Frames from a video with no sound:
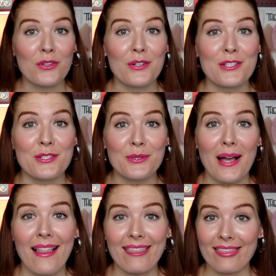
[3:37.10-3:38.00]
further ado,
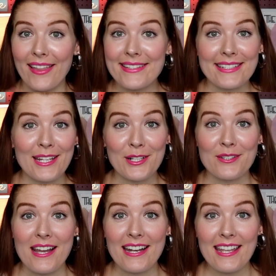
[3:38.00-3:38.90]
let's get
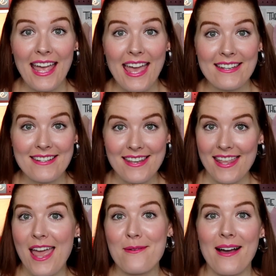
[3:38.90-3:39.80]
creating and
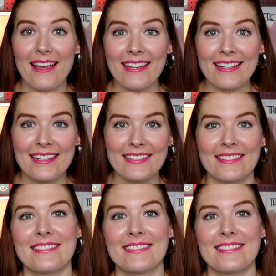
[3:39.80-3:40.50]
DIYing.